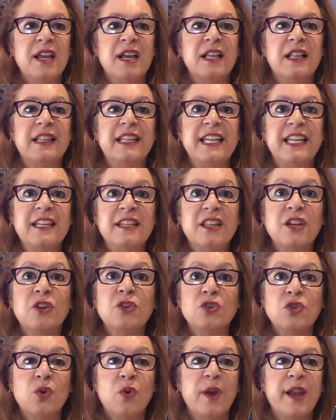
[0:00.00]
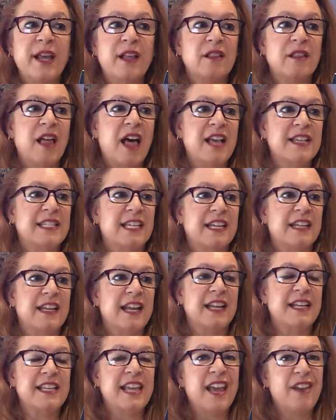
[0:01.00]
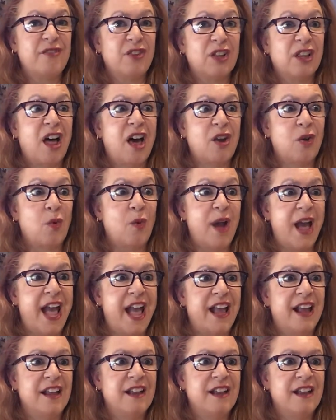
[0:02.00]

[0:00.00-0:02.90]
cleaned their toy closet and gave a lot away.